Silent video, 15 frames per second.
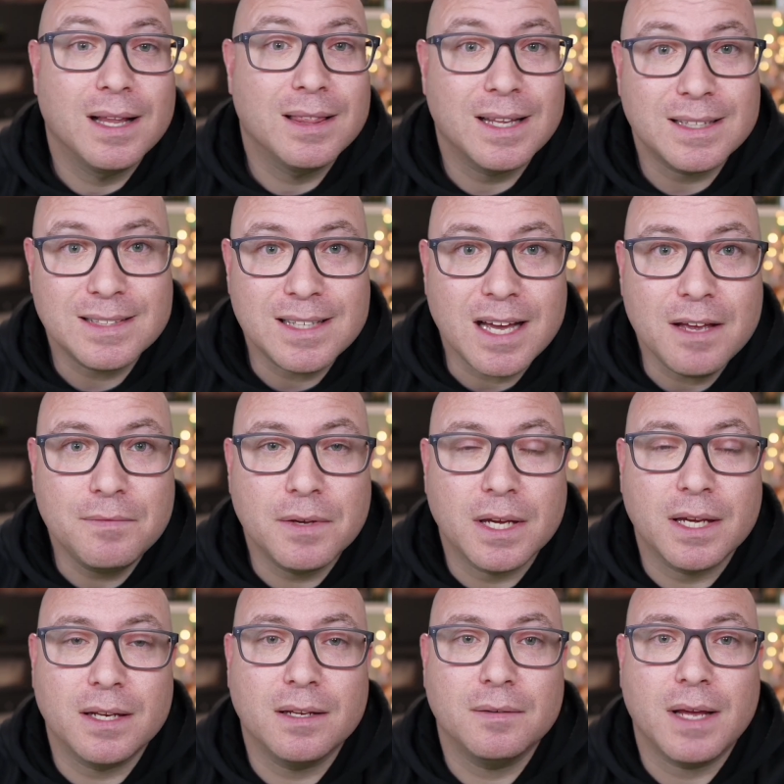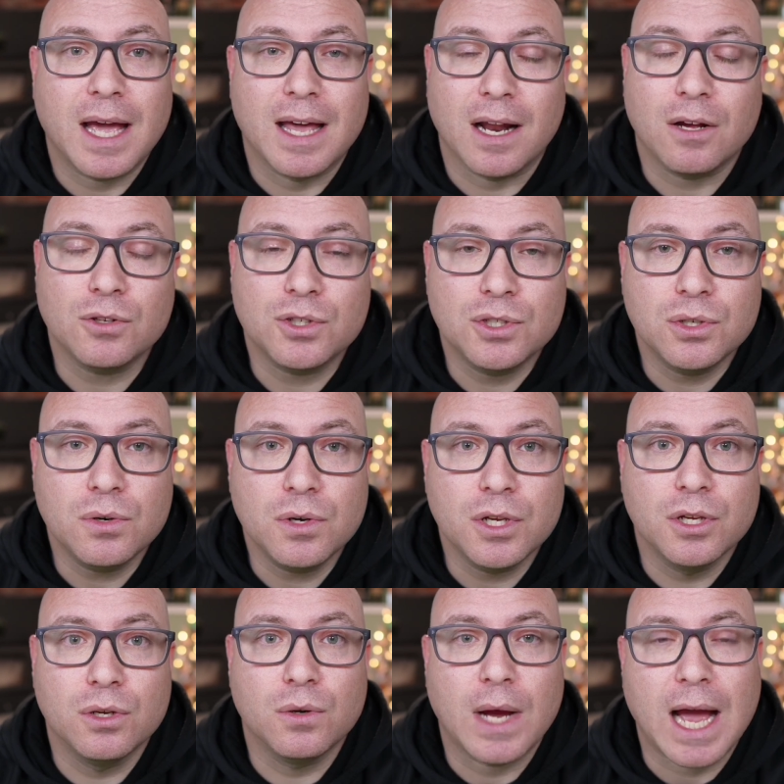Let's dive in, and I'll show you